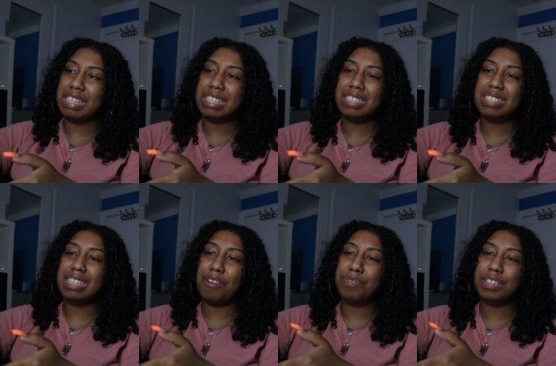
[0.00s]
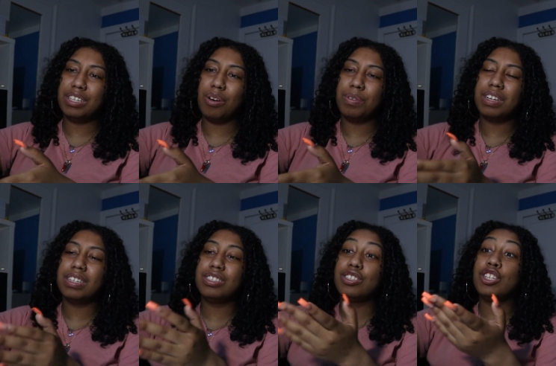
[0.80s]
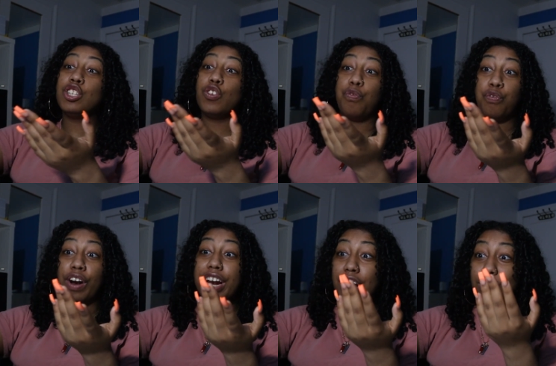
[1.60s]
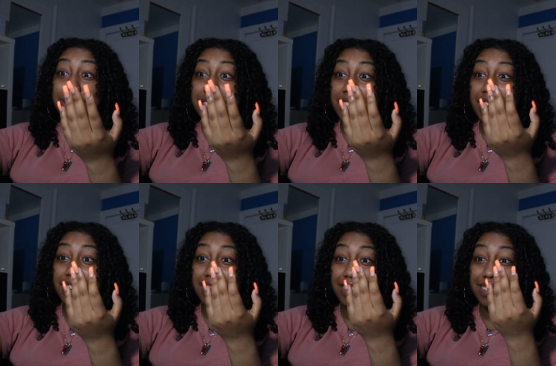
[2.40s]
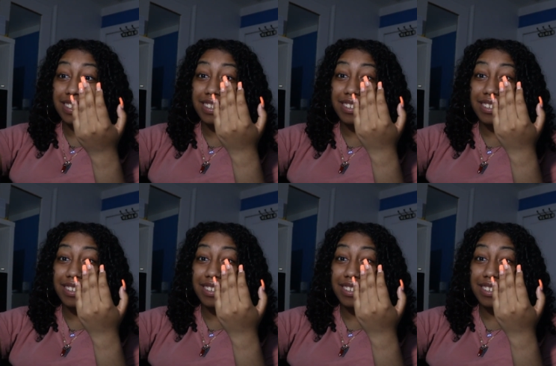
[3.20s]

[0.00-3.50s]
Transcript: This is definitely going. Fredo's there.